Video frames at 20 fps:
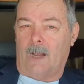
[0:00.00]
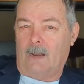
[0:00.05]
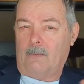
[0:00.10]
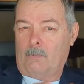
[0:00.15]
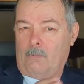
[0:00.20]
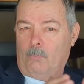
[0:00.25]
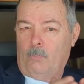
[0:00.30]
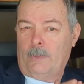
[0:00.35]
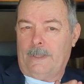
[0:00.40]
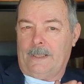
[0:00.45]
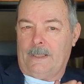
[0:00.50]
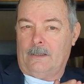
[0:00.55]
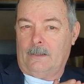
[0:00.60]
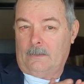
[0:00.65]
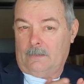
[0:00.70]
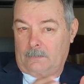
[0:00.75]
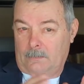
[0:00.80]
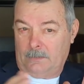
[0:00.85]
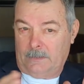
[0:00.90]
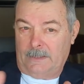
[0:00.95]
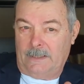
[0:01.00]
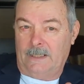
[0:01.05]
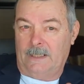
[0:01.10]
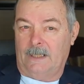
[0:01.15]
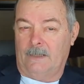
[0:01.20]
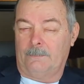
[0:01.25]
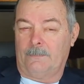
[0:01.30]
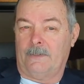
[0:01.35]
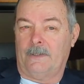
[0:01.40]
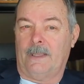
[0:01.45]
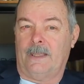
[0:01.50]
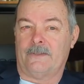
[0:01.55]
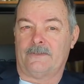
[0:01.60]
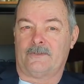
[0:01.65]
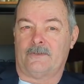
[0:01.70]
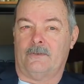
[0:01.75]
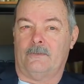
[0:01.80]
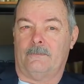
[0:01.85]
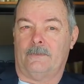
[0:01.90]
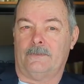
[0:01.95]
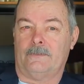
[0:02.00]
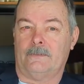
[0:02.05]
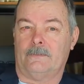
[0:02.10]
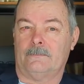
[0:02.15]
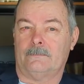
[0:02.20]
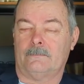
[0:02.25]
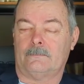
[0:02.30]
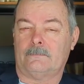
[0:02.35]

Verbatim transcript: our week leading up to that service,